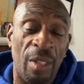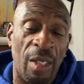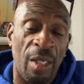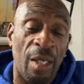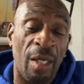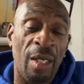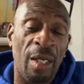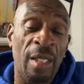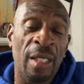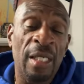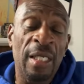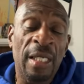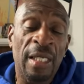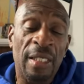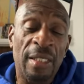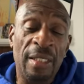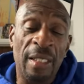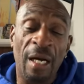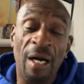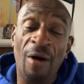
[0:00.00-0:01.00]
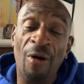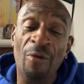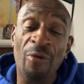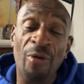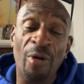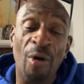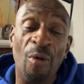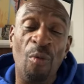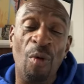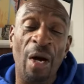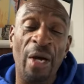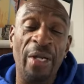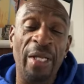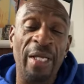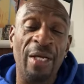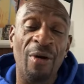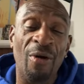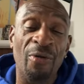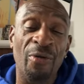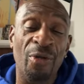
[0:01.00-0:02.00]
Yeah, I don't know what he
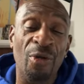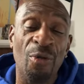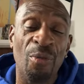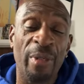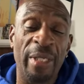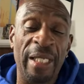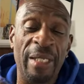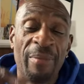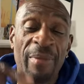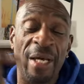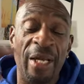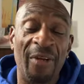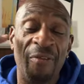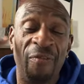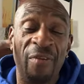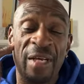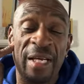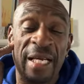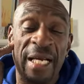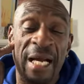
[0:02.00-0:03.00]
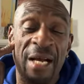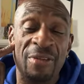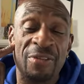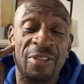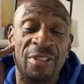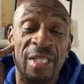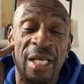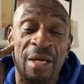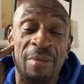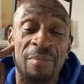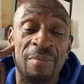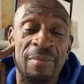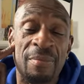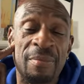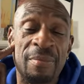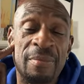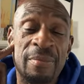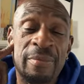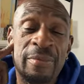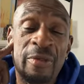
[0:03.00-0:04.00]
gonna do, but he better figure out something.
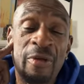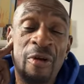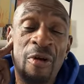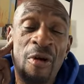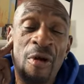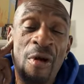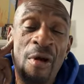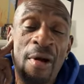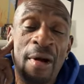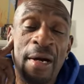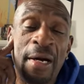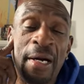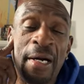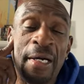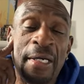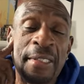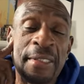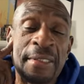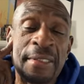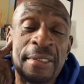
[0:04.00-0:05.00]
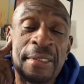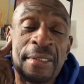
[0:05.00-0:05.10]
Huh?